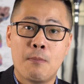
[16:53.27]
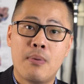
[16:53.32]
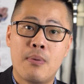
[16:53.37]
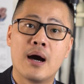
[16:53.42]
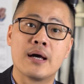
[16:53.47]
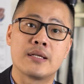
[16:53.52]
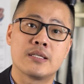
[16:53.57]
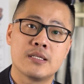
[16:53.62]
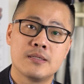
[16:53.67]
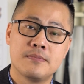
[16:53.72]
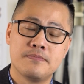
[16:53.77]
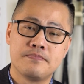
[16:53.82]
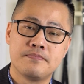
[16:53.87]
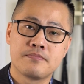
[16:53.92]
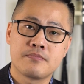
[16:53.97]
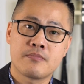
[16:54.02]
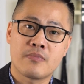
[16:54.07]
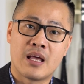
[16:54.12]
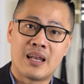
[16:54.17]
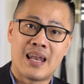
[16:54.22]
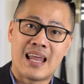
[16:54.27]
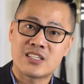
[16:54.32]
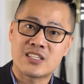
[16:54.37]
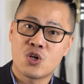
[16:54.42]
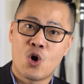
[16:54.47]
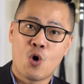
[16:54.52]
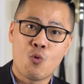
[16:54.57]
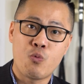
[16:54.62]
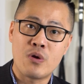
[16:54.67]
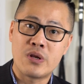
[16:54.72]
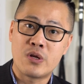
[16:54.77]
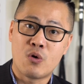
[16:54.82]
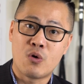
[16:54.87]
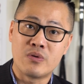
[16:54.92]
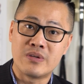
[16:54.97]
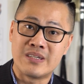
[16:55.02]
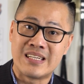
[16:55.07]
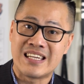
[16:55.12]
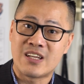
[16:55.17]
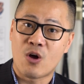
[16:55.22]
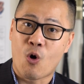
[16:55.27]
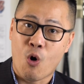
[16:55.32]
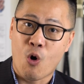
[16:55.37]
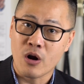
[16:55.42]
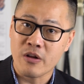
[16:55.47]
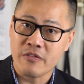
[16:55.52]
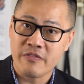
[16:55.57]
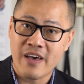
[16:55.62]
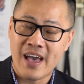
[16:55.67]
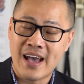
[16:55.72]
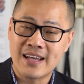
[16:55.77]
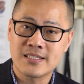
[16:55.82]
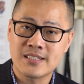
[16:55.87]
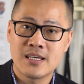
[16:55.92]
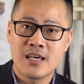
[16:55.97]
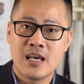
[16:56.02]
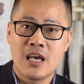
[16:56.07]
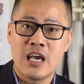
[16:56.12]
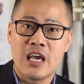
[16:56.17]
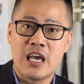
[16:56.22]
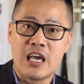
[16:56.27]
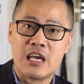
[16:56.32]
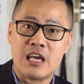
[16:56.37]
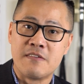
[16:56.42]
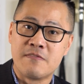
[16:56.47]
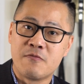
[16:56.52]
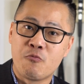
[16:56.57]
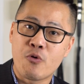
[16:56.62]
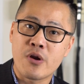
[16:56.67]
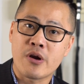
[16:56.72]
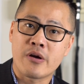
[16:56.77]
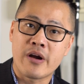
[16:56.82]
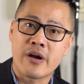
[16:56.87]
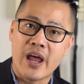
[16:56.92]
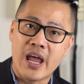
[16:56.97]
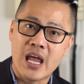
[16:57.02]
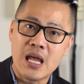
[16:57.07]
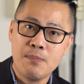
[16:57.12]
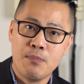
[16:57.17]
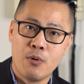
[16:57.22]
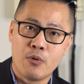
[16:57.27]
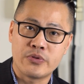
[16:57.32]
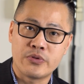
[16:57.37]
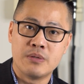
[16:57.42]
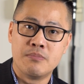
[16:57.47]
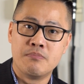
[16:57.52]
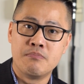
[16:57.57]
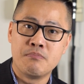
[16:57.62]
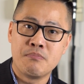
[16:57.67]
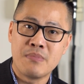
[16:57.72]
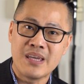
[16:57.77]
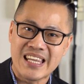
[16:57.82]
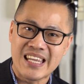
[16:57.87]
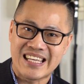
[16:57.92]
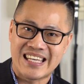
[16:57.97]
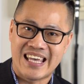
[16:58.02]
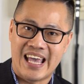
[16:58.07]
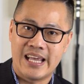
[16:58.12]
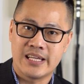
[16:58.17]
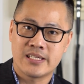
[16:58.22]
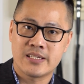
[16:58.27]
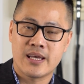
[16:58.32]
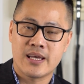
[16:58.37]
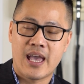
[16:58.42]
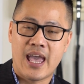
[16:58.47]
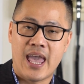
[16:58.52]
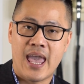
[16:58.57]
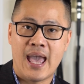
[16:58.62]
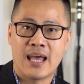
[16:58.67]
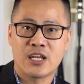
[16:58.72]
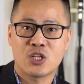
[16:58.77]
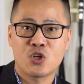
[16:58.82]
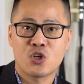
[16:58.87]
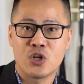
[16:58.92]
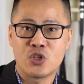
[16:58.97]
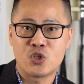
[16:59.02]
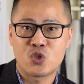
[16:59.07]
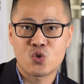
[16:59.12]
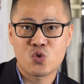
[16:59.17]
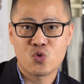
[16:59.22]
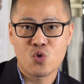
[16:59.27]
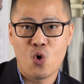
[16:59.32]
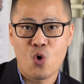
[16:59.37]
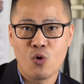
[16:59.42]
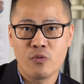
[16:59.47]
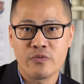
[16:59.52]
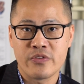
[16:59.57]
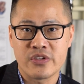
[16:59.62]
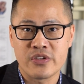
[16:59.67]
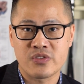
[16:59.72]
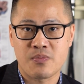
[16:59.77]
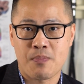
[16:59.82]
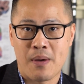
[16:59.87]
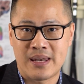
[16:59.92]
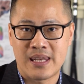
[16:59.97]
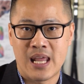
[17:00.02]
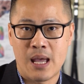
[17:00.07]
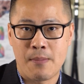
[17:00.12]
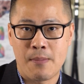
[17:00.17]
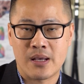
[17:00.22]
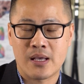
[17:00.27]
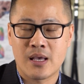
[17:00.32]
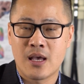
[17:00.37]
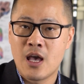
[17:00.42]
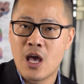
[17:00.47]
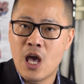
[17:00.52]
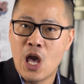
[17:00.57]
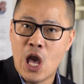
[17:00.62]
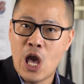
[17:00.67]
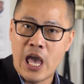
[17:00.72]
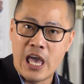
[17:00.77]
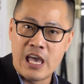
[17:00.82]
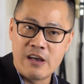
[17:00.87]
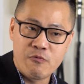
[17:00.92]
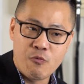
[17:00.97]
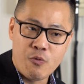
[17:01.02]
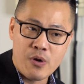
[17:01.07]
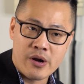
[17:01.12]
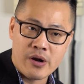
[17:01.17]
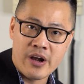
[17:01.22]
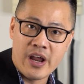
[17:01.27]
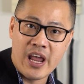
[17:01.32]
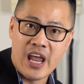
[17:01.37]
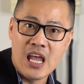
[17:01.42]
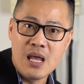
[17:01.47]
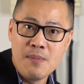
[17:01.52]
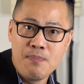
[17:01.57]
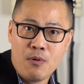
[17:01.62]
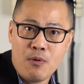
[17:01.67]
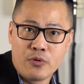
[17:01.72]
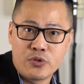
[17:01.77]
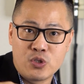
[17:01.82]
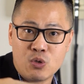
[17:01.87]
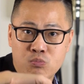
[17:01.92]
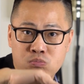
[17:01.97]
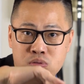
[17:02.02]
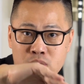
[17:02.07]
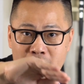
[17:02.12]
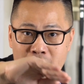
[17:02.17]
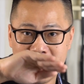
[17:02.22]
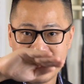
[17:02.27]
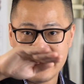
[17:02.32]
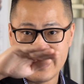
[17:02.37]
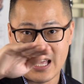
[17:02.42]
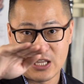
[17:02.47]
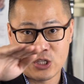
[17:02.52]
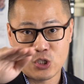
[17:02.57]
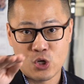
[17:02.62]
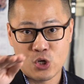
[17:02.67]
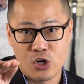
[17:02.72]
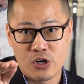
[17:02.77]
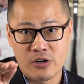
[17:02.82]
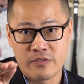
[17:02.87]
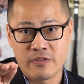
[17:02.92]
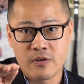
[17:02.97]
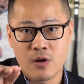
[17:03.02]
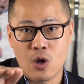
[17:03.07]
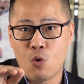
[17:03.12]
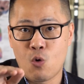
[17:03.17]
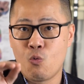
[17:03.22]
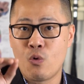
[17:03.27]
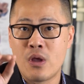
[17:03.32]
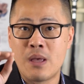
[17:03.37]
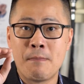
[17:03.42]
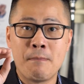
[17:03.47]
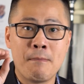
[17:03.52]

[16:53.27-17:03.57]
But let's hope we don't need all of that. If we are able to mitigate and control this pandemic, if we are able to blunt that curve, we